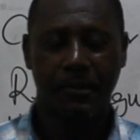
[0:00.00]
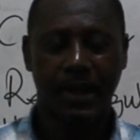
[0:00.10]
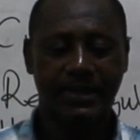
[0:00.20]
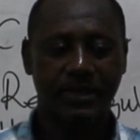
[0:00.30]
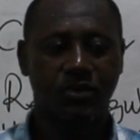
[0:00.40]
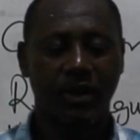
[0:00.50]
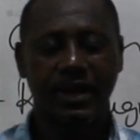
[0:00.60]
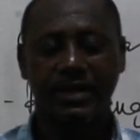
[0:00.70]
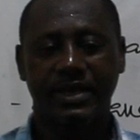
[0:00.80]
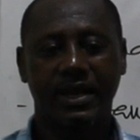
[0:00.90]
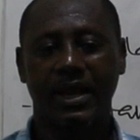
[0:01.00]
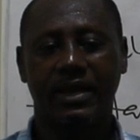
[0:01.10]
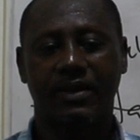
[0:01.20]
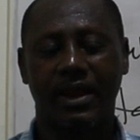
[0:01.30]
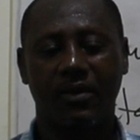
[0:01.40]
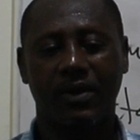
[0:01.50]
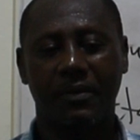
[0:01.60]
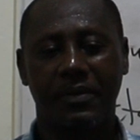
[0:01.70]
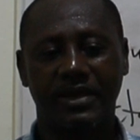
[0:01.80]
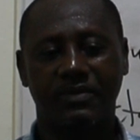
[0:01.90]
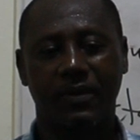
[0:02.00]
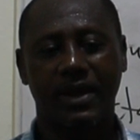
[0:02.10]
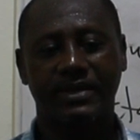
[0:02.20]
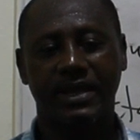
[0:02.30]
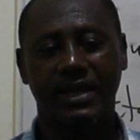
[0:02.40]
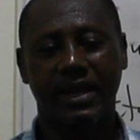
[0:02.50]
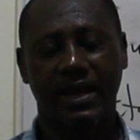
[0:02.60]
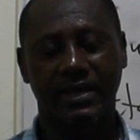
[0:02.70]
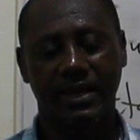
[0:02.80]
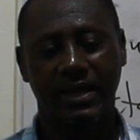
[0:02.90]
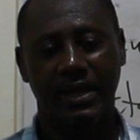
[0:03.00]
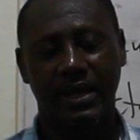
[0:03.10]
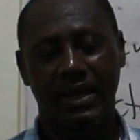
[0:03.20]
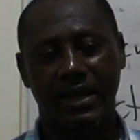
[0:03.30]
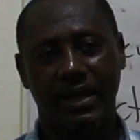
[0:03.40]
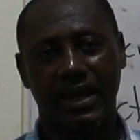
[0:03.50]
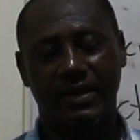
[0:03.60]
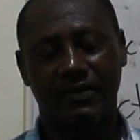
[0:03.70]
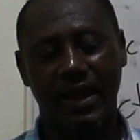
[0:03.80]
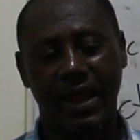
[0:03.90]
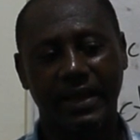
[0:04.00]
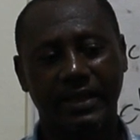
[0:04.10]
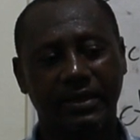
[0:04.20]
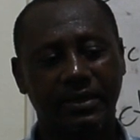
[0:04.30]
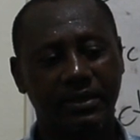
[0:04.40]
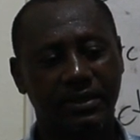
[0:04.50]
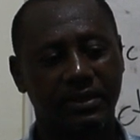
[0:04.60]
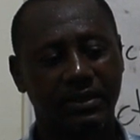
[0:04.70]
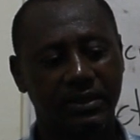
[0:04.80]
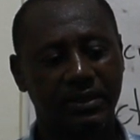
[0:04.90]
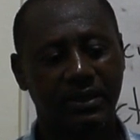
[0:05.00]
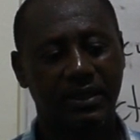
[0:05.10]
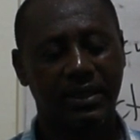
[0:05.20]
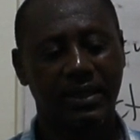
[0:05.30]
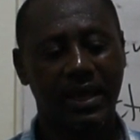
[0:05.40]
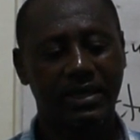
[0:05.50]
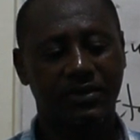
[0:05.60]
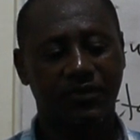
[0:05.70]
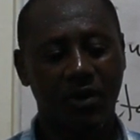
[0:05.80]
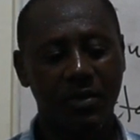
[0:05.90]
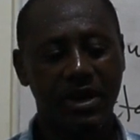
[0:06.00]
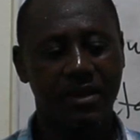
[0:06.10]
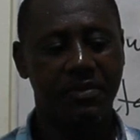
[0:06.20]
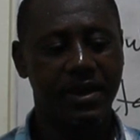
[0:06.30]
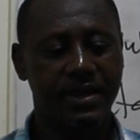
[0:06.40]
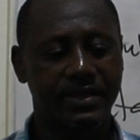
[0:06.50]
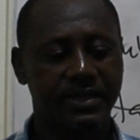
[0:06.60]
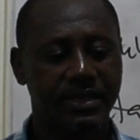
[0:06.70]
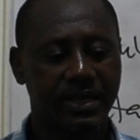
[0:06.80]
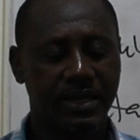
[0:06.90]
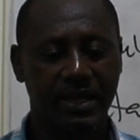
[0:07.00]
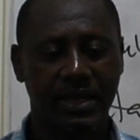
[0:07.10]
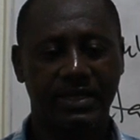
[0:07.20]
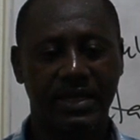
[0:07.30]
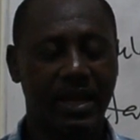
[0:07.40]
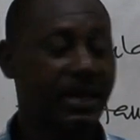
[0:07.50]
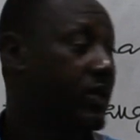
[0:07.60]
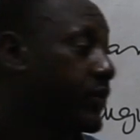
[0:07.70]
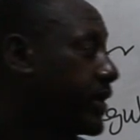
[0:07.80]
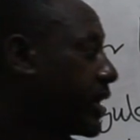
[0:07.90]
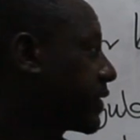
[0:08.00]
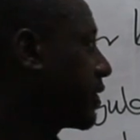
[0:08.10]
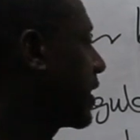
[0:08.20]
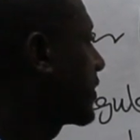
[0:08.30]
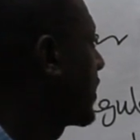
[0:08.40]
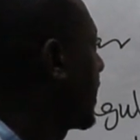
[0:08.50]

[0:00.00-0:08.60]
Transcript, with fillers: But not necessarily a triangular base, but we are saying that the triangle that is forming the base is an equilateral